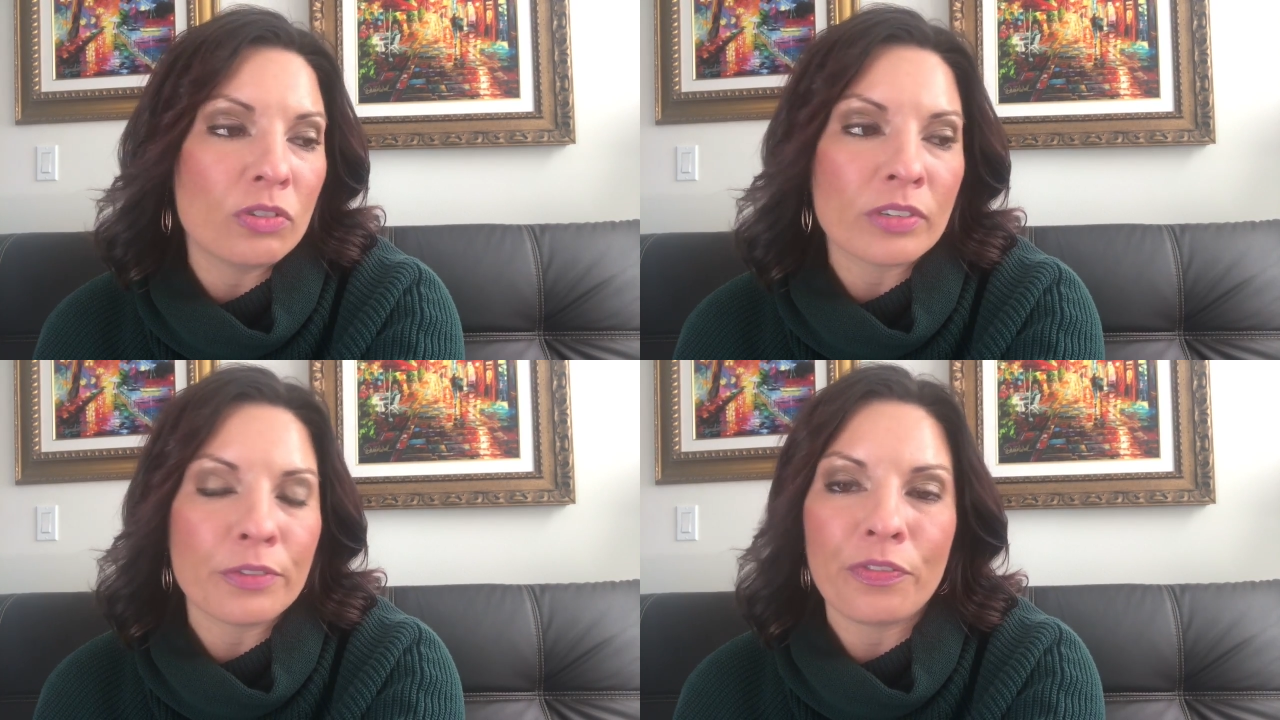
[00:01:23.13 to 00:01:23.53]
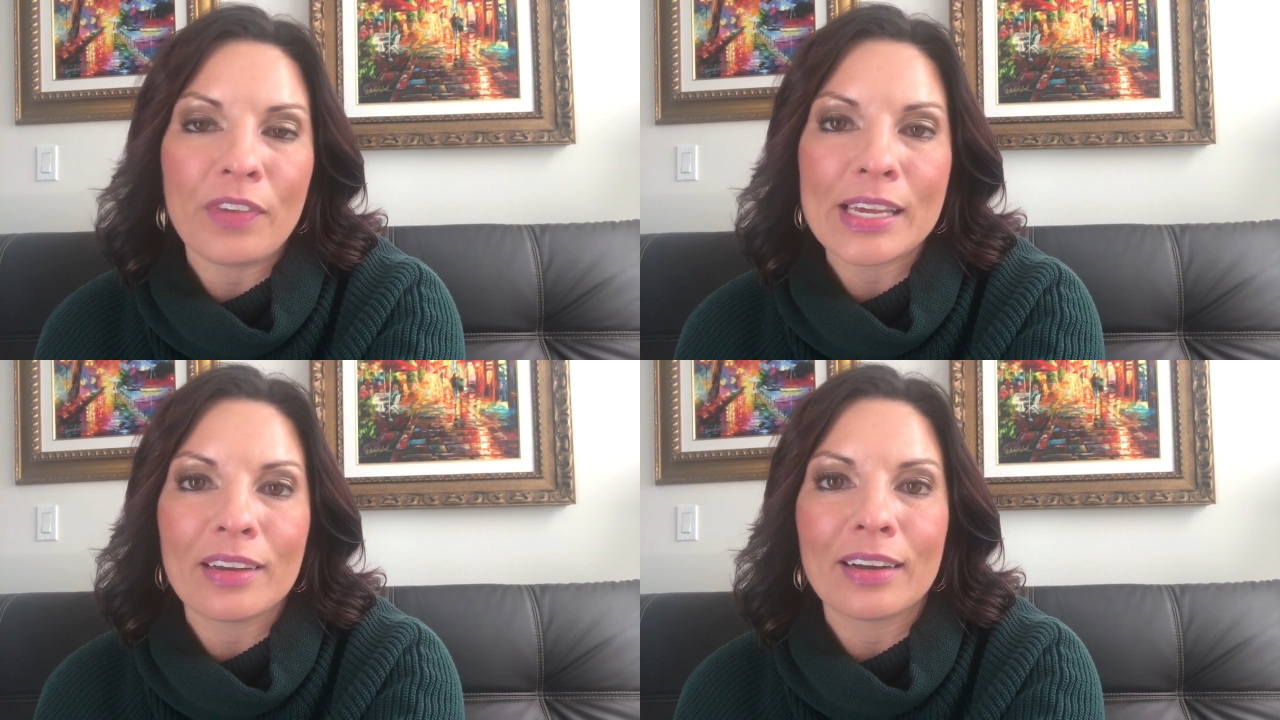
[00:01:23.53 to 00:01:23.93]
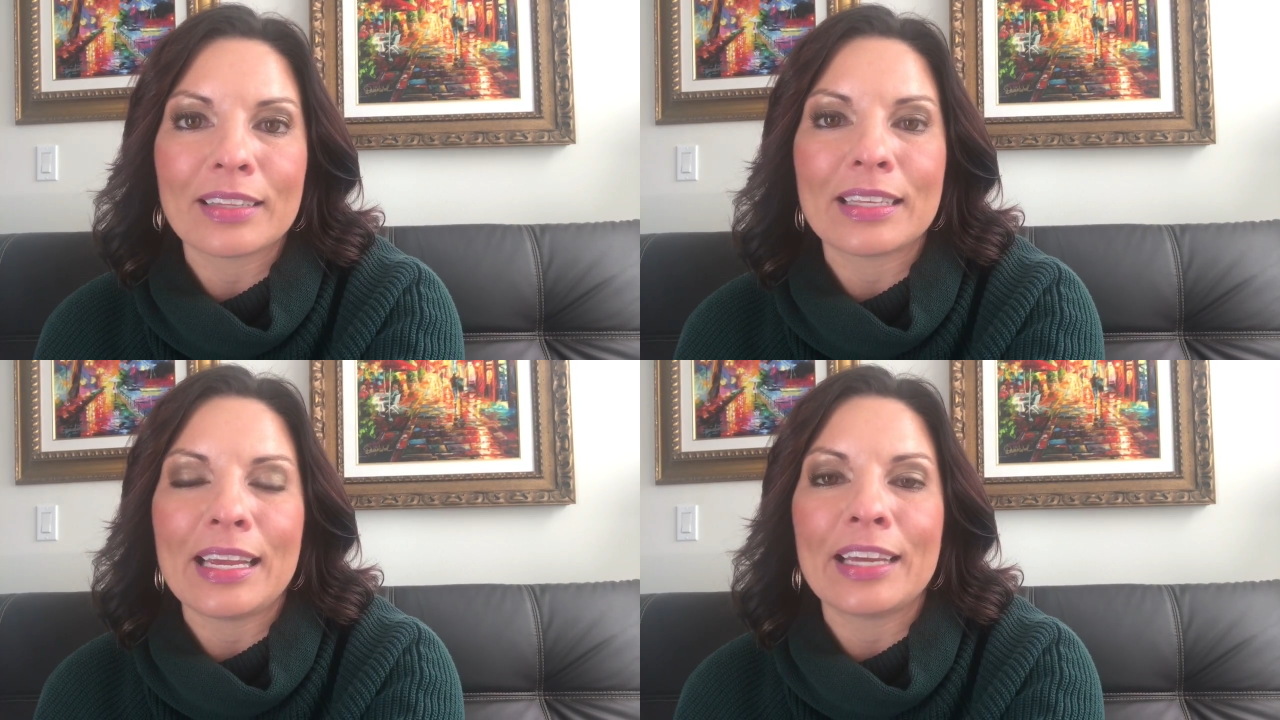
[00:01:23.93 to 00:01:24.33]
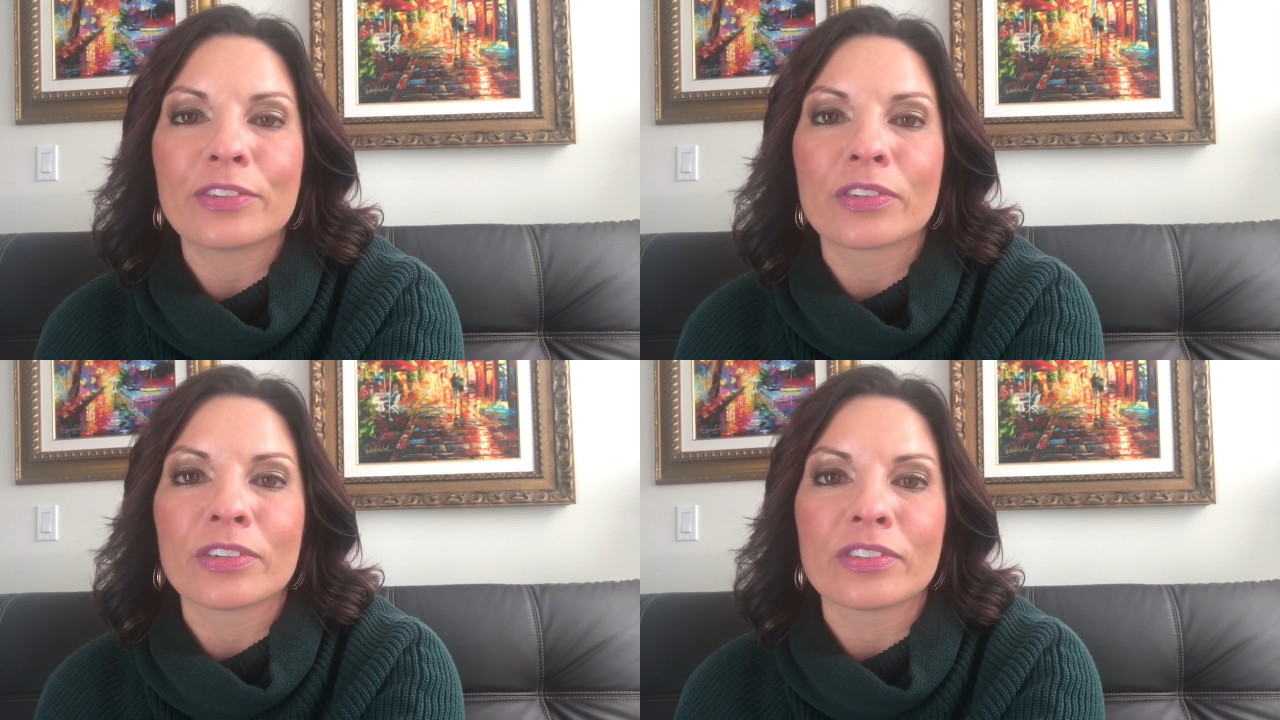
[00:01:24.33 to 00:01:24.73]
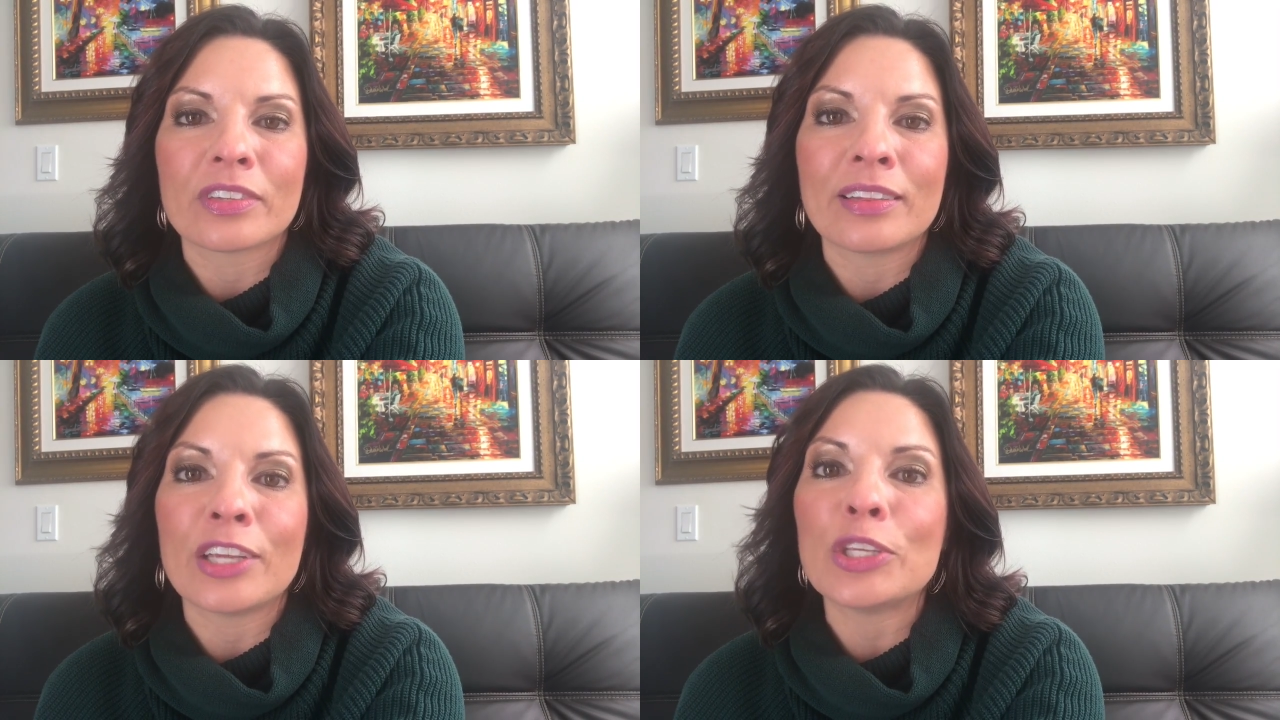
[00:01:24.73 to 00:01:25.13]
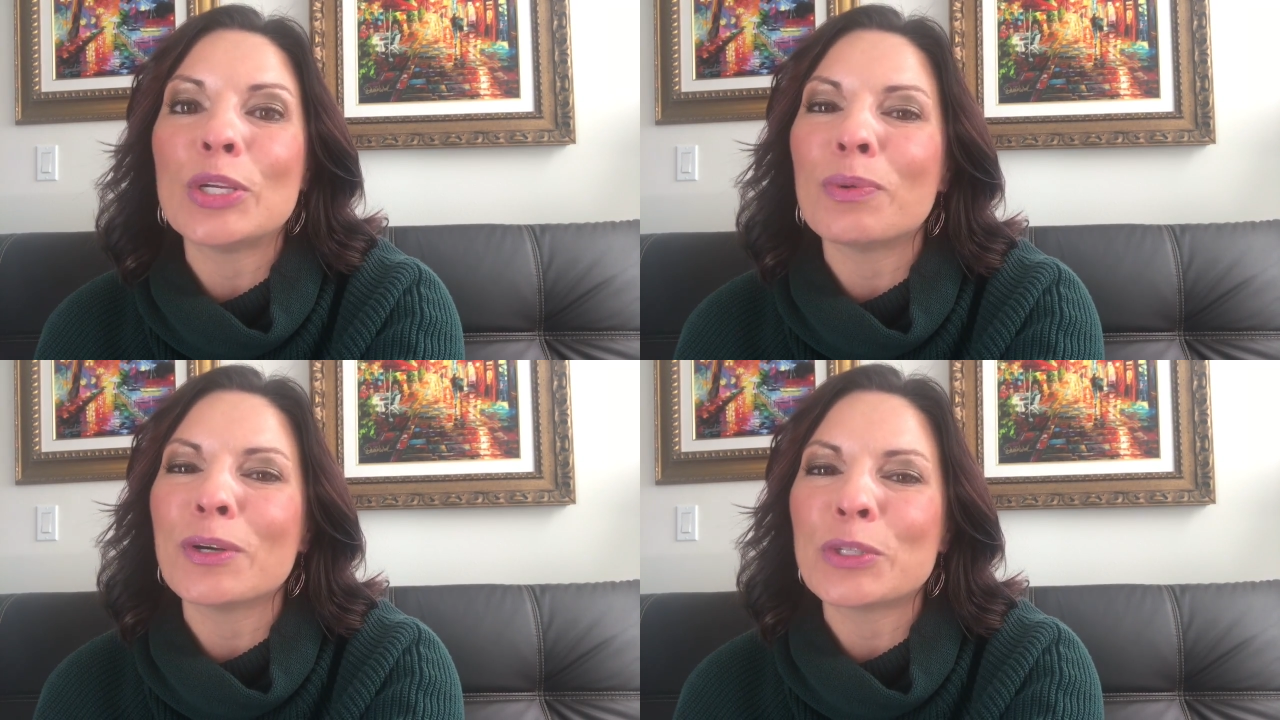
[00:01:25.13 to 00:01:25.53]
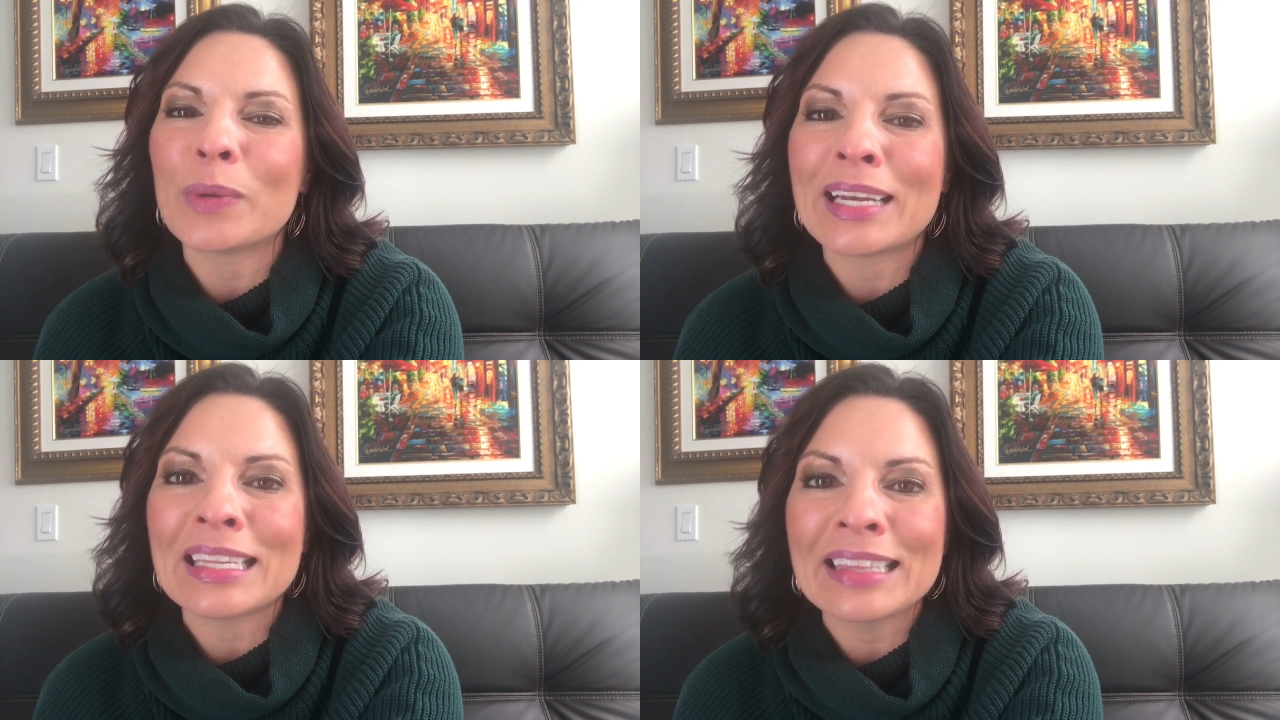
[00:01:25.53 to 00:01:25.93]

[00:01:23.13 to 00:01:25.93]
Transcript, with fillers: You can figure out the answers and that you are doing a